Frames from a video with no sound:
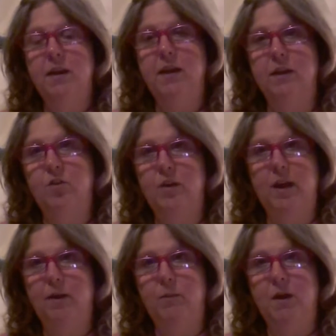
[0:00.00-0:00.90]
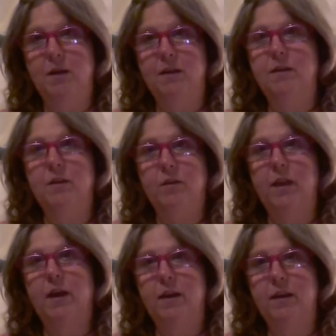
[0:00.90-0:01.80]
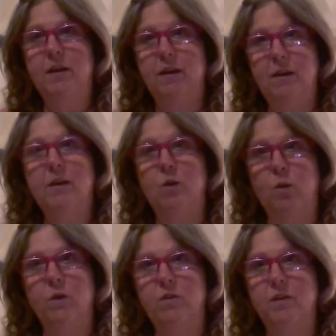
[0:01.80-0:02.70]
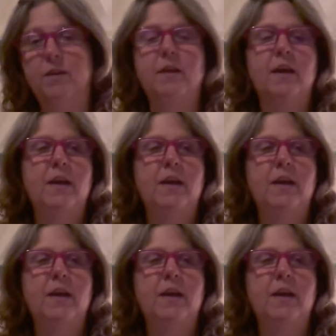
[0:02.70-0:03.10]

in a shadow box. They're that gorgeous.